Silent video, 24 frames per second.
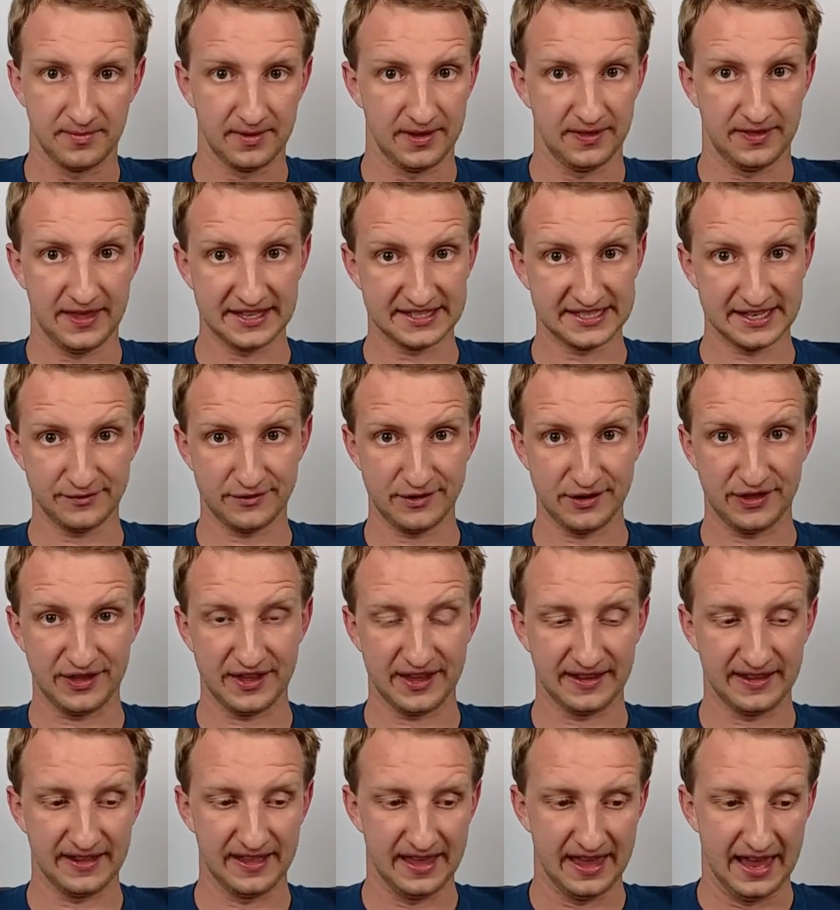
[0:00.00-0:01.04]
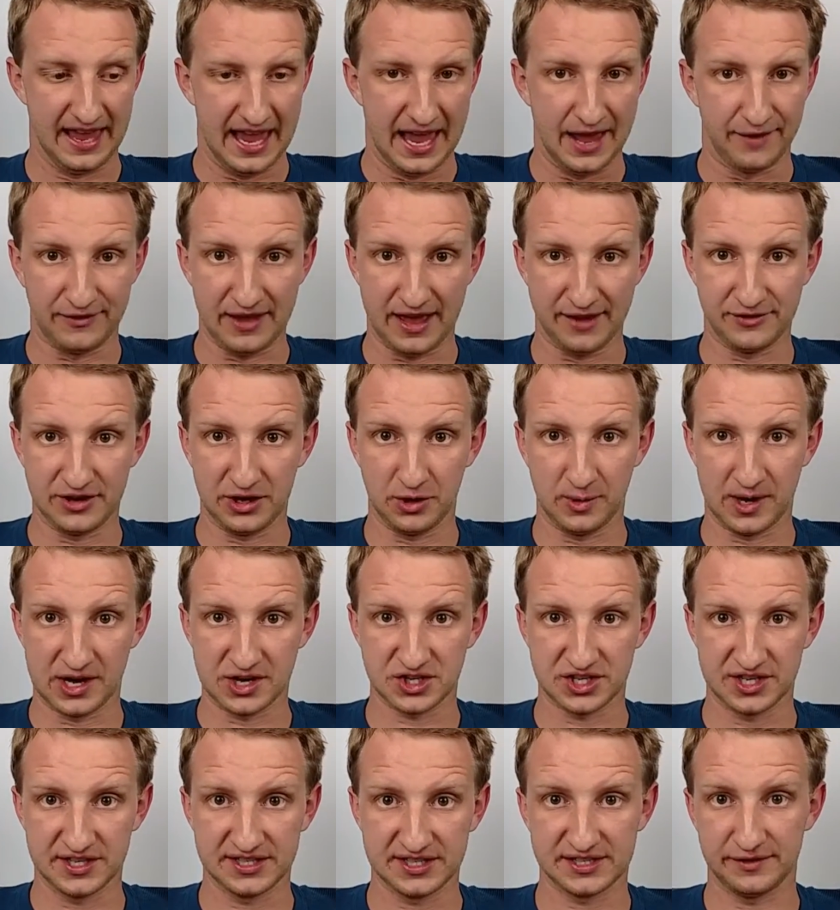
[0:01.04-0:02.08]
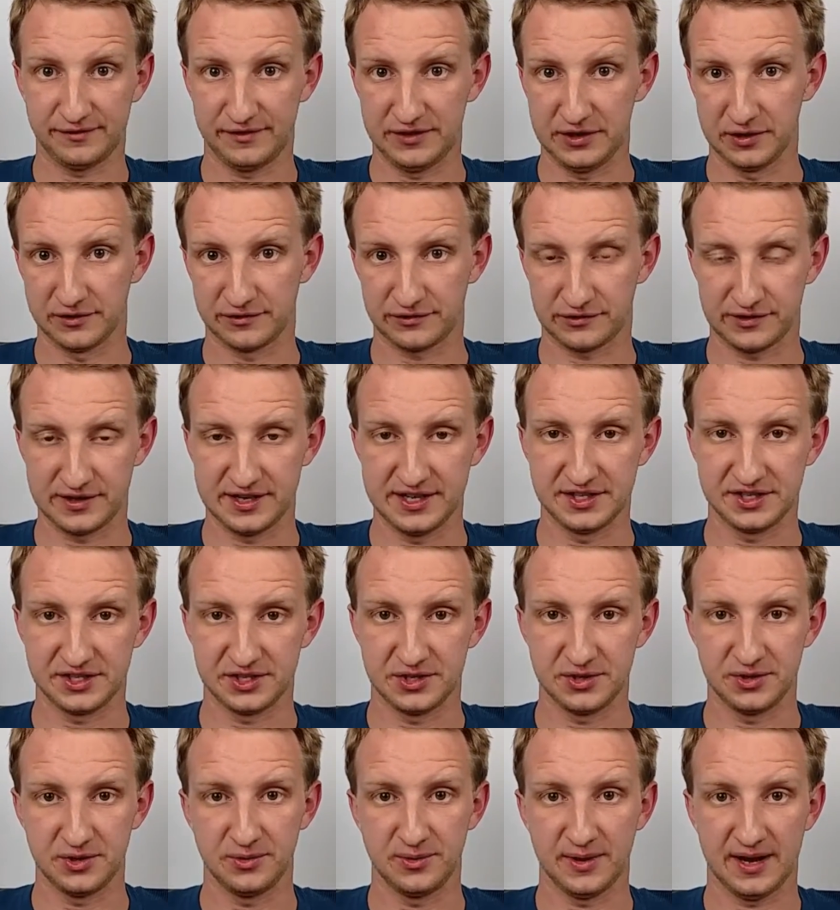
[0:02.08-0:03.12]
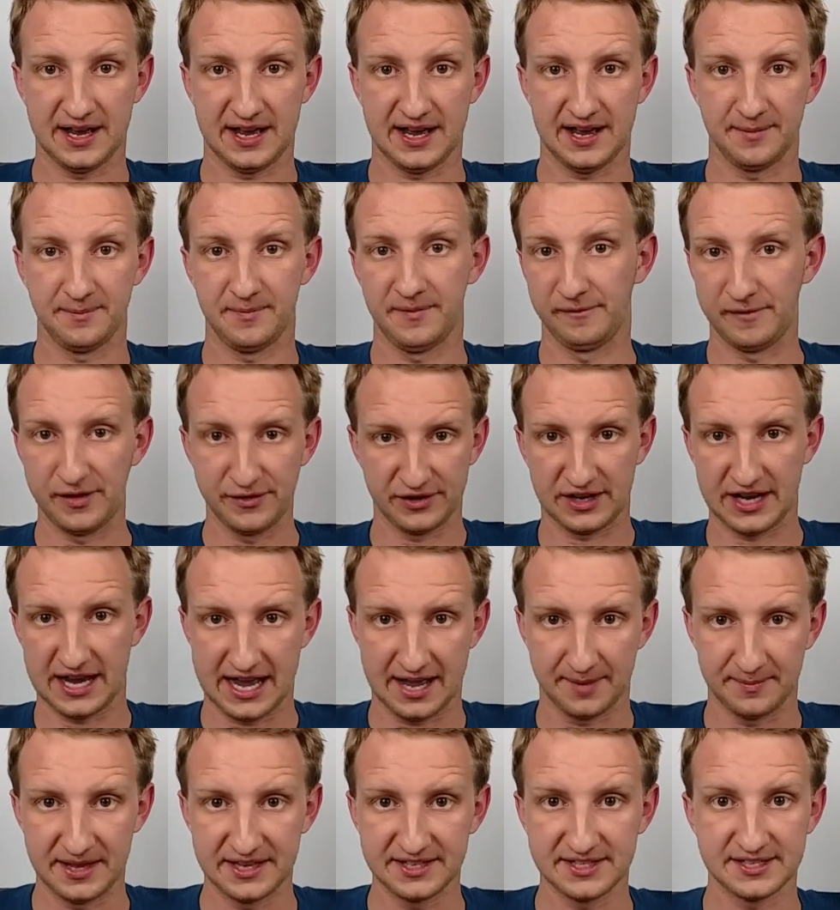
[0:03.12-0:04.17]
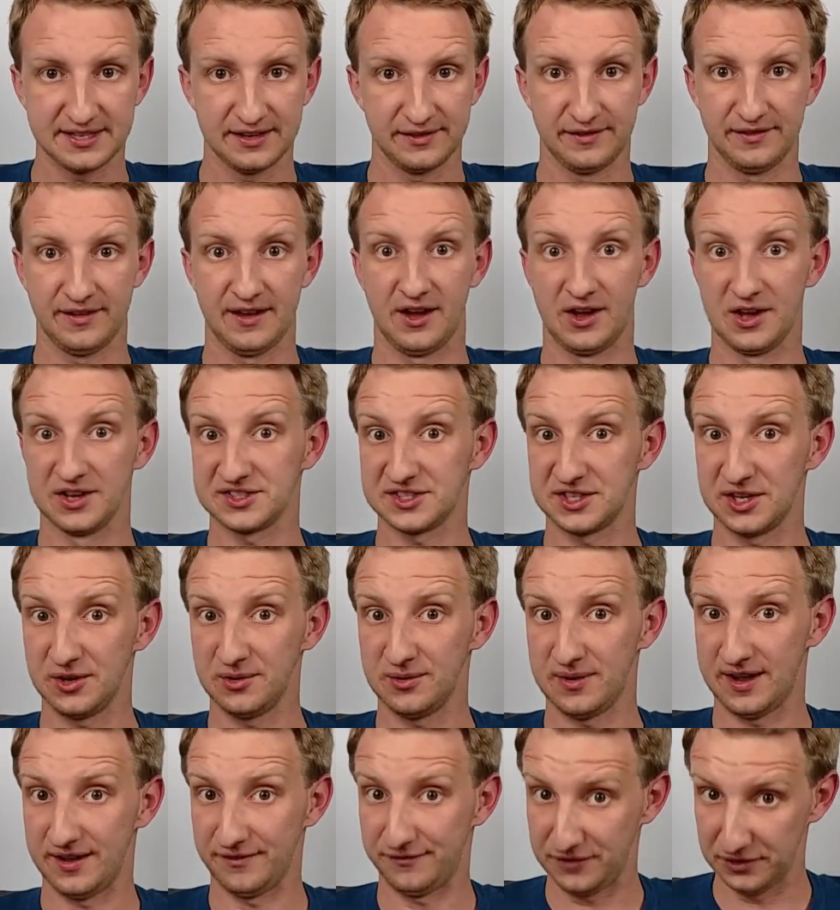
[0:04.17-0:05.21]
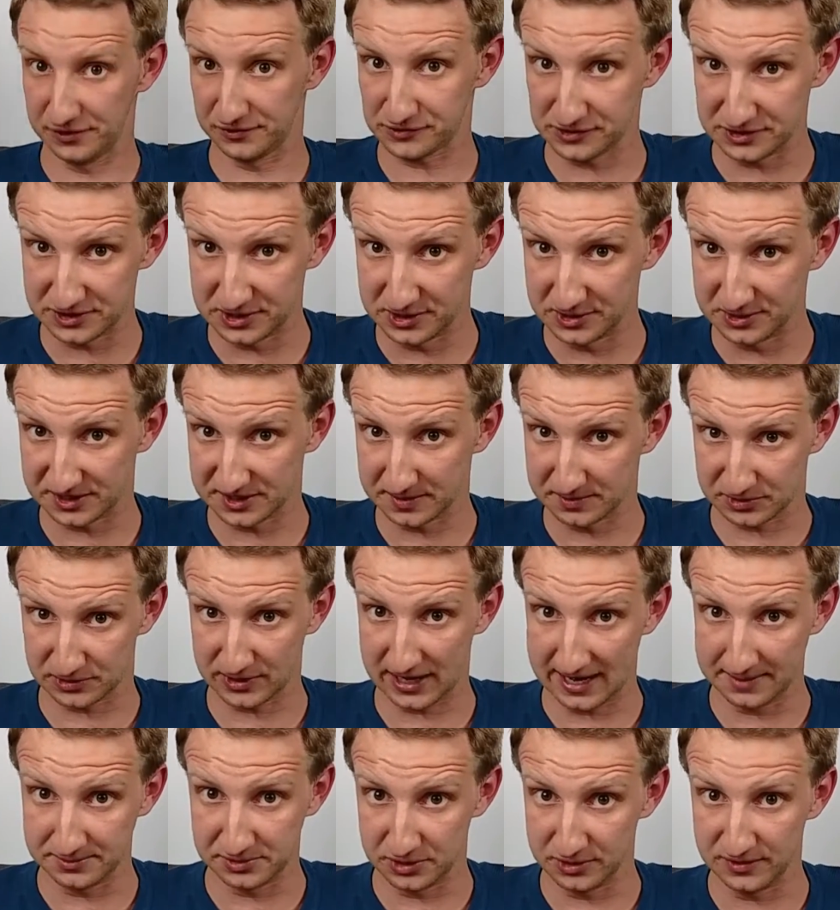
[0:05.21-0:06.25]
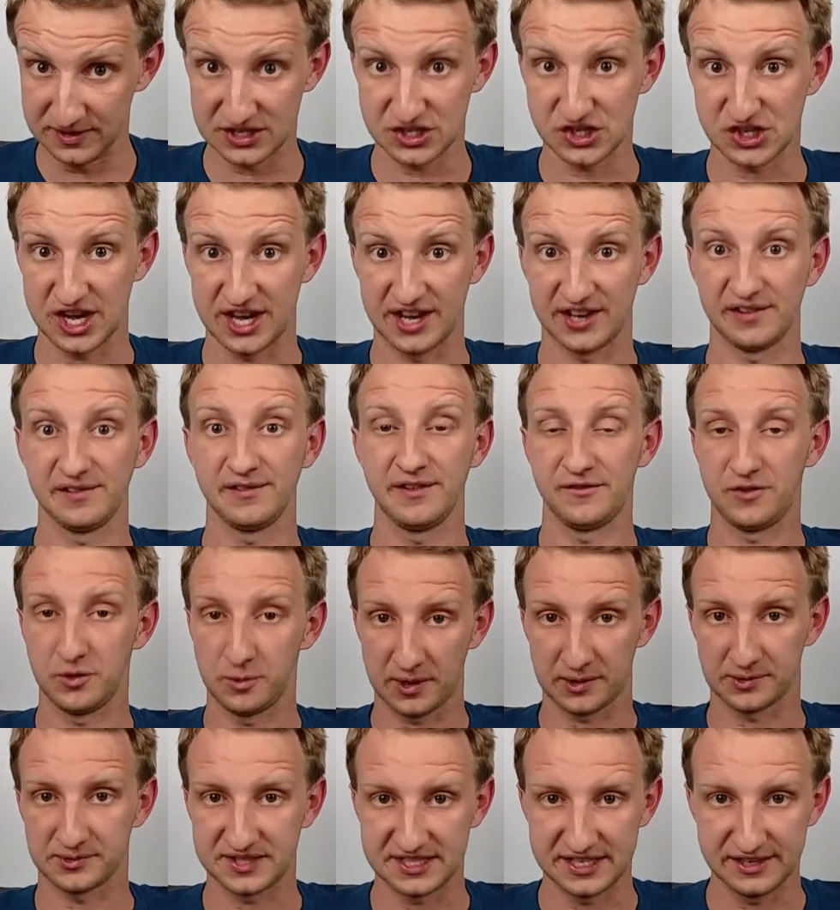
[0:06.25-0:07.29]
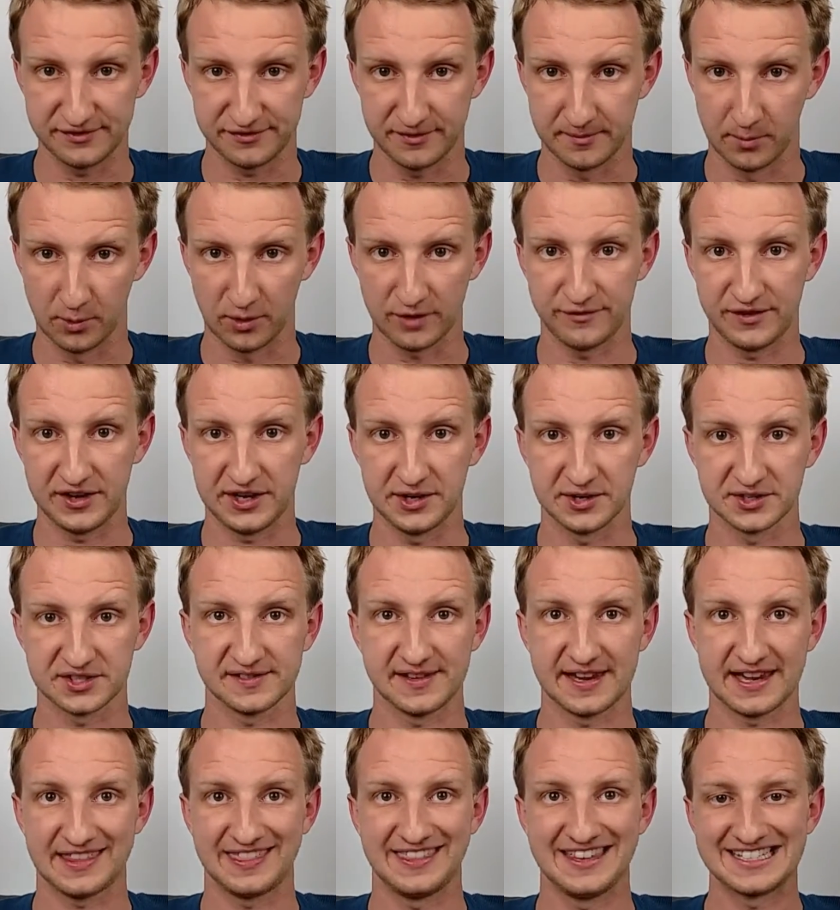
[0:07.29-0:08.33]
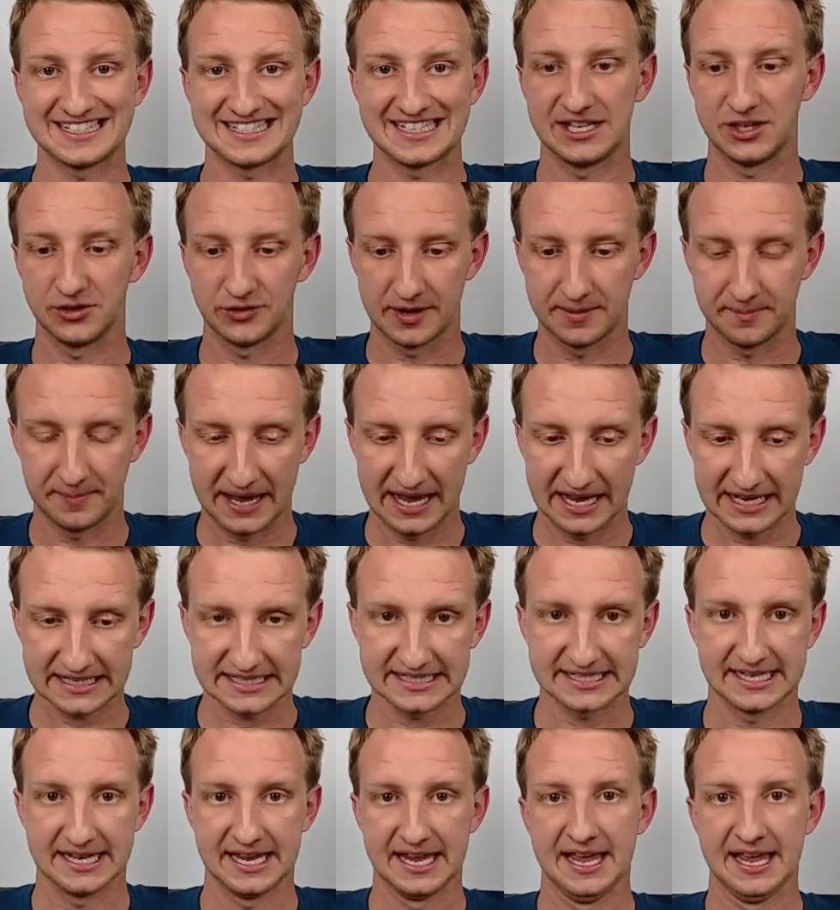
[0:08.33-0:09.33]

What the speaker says: That's everything. If you have any questions, feel free to leave a comment. Also, feel free to subscribe to this channel if you want to receive more videos like this in your inbox.